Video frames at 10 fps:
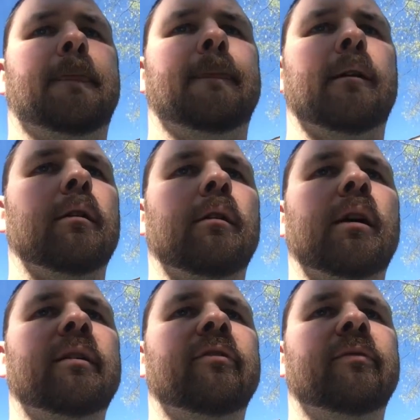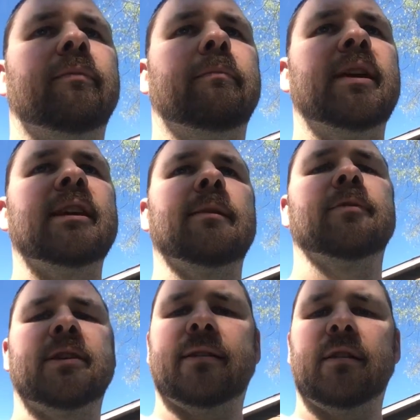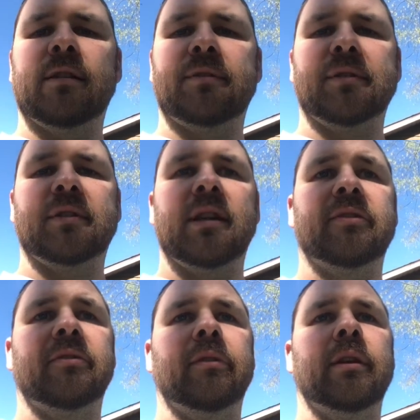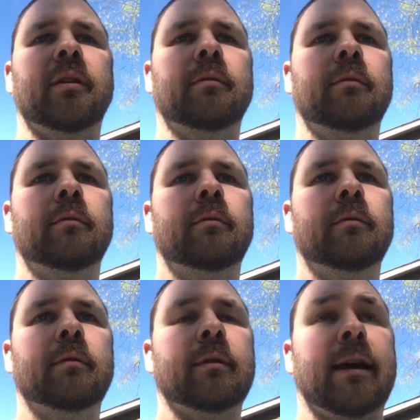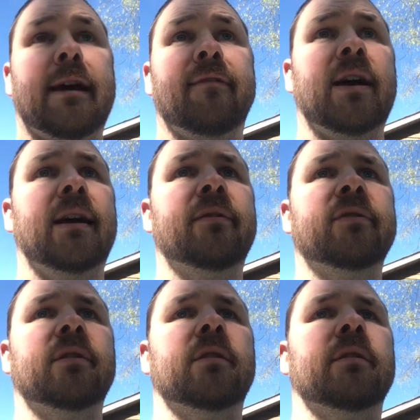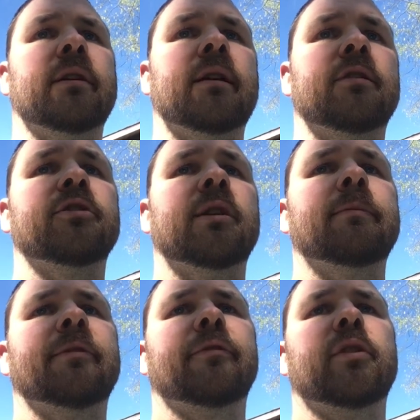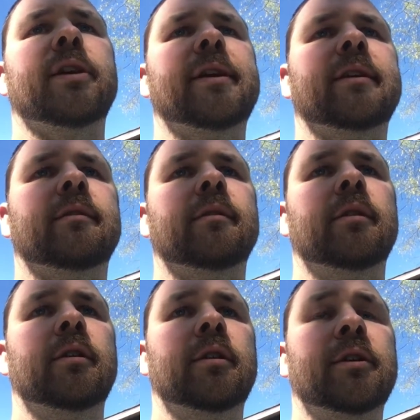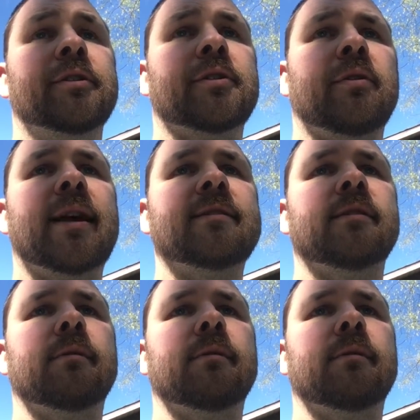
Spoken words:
There are a lot of beekeepers out there who successfully have hives that are treatment free, and so that's the